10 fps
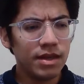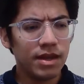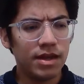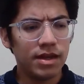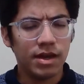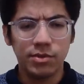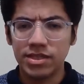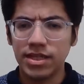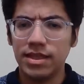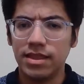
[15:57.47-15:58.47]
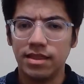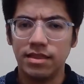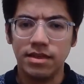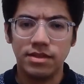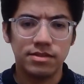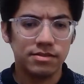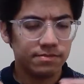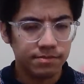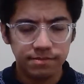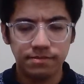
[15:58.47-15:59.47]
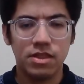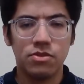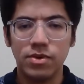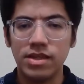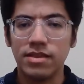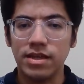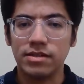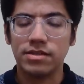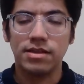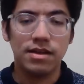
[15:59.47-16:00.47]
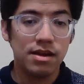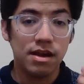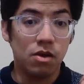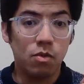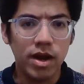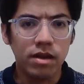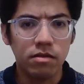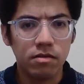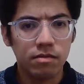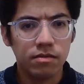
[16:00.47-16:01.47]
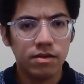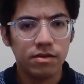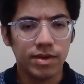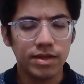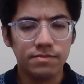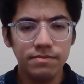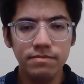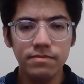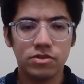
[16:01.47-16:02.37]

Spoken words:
are we saying that these three things are one, right? So